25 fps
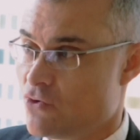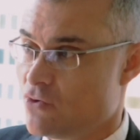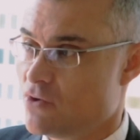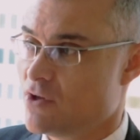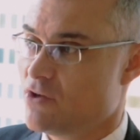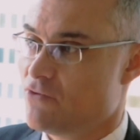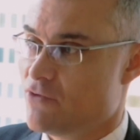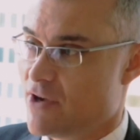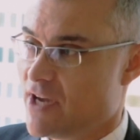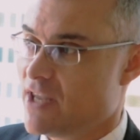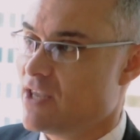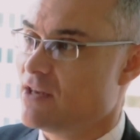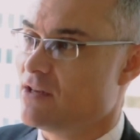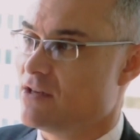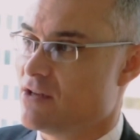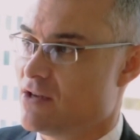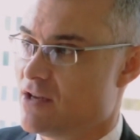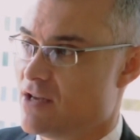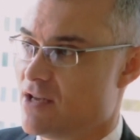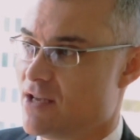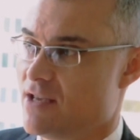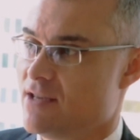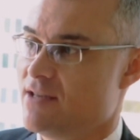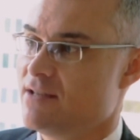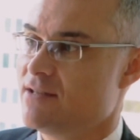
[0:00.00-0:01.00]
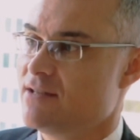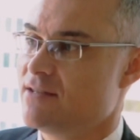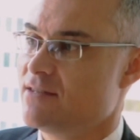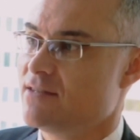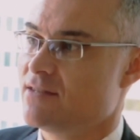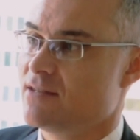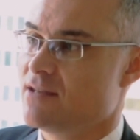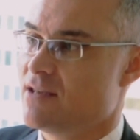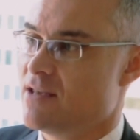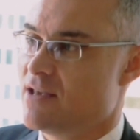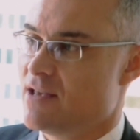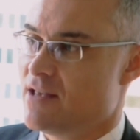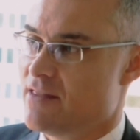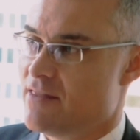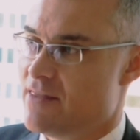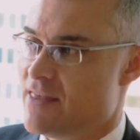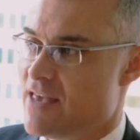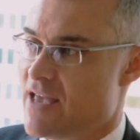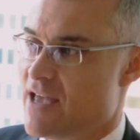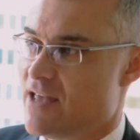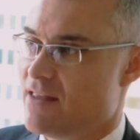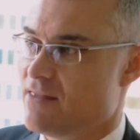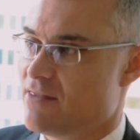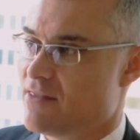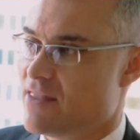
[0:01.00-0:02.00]
truly recognise
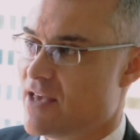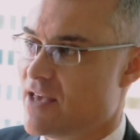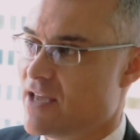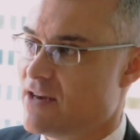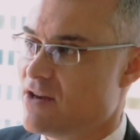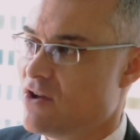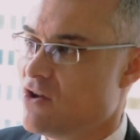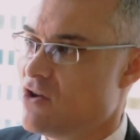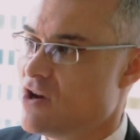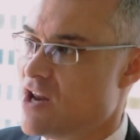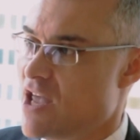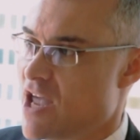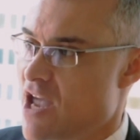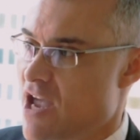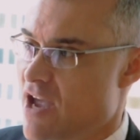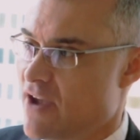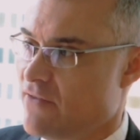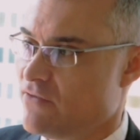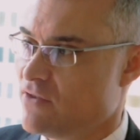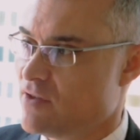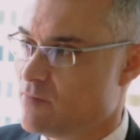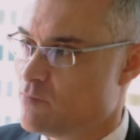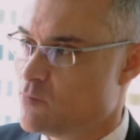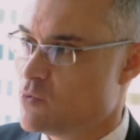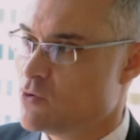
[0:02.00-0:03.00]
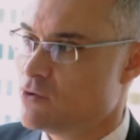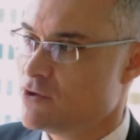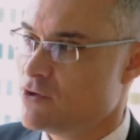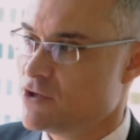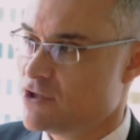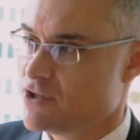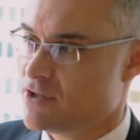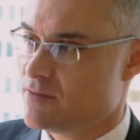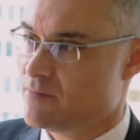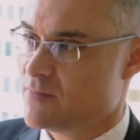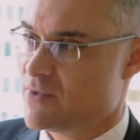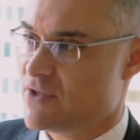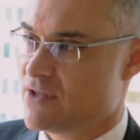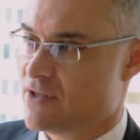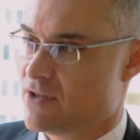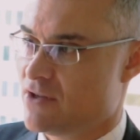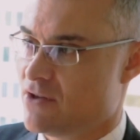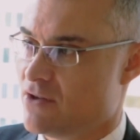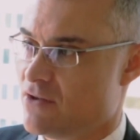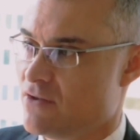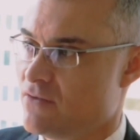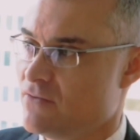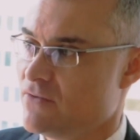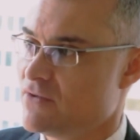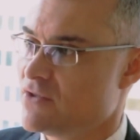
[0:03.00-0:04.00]
that they don't have to push
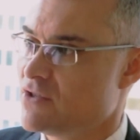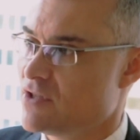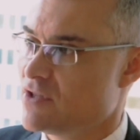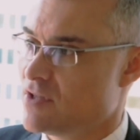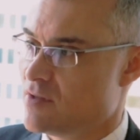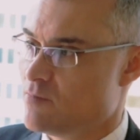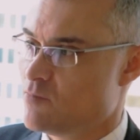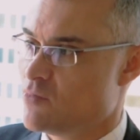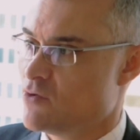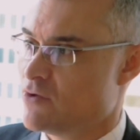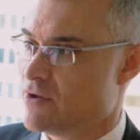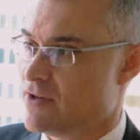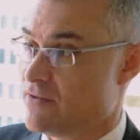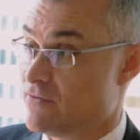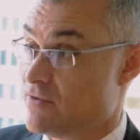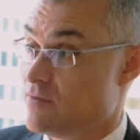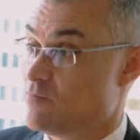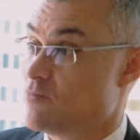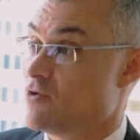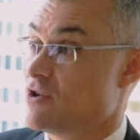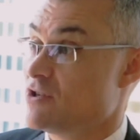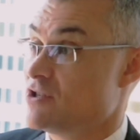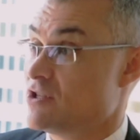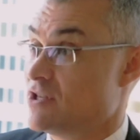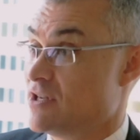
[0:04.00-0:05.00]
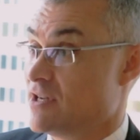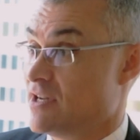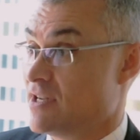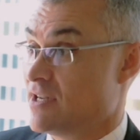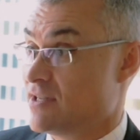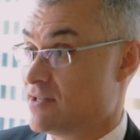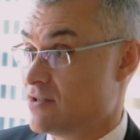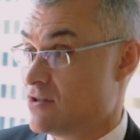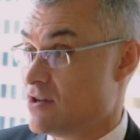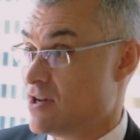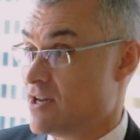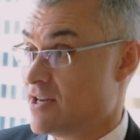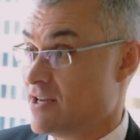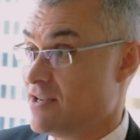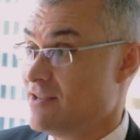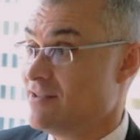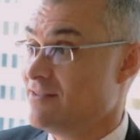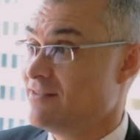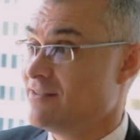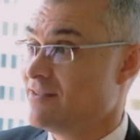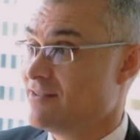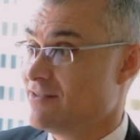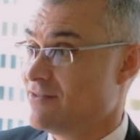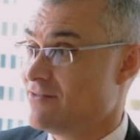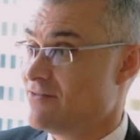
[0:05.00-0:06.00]
themselves to the point of depression and
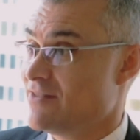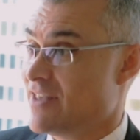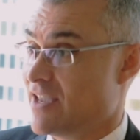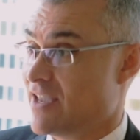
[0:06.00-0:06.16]
anxiety.